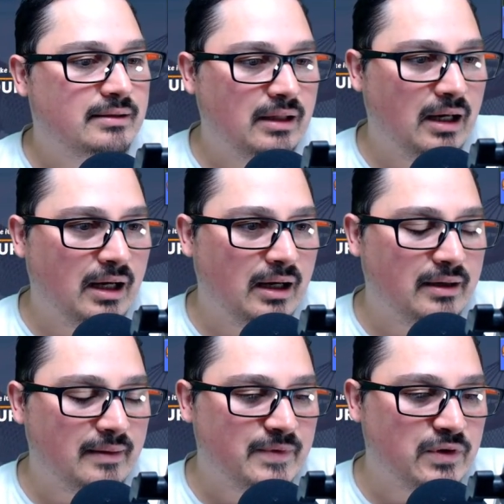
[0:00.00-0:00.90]

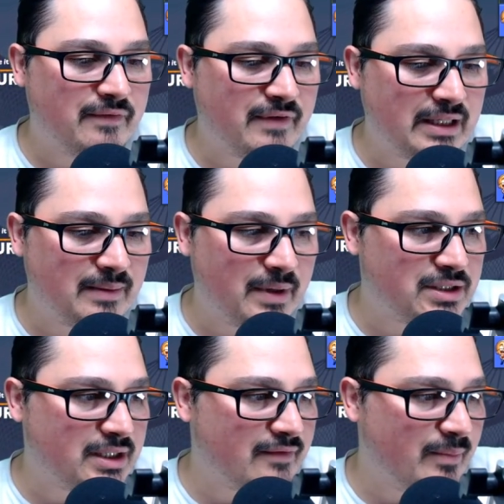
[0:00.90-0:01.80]
I'm sorry if I didn't
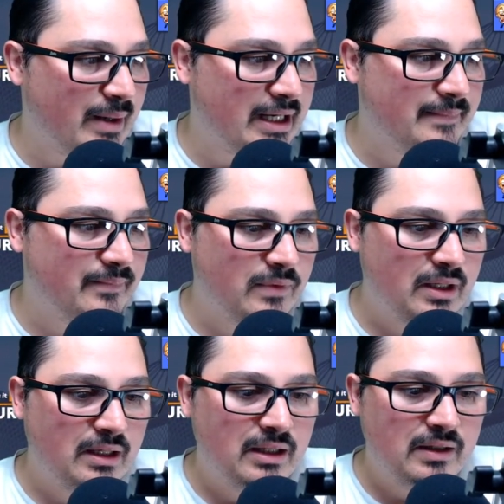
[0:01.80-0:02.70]
mention everybody.
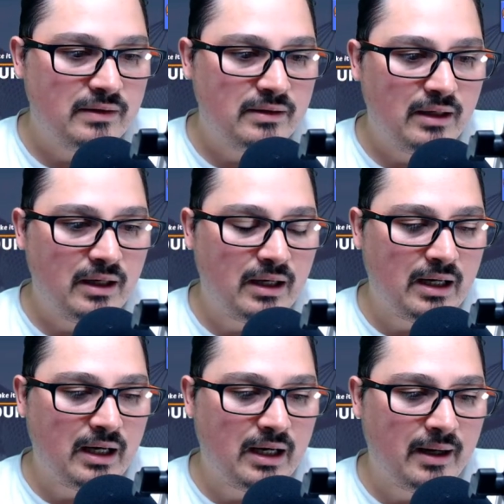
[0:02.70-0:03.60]

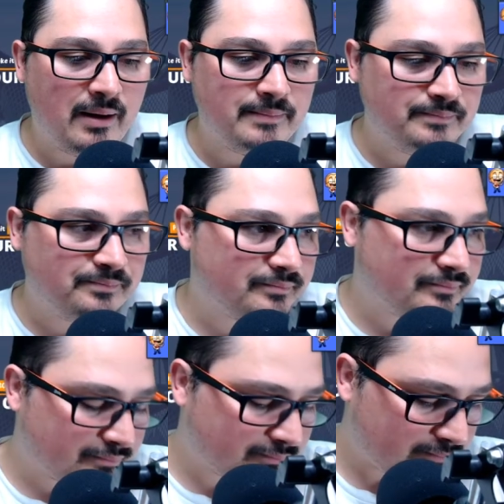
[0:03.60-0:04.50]
Um,
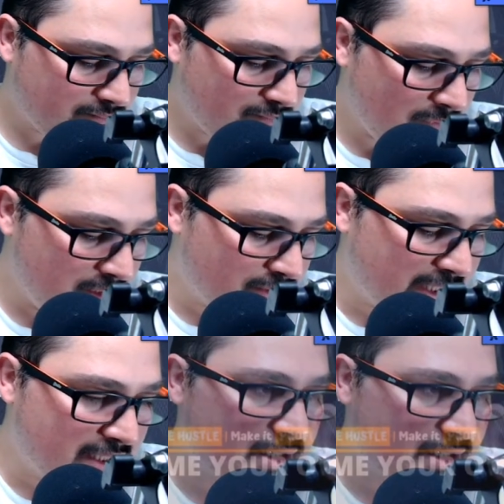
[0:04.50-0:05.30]
so thanks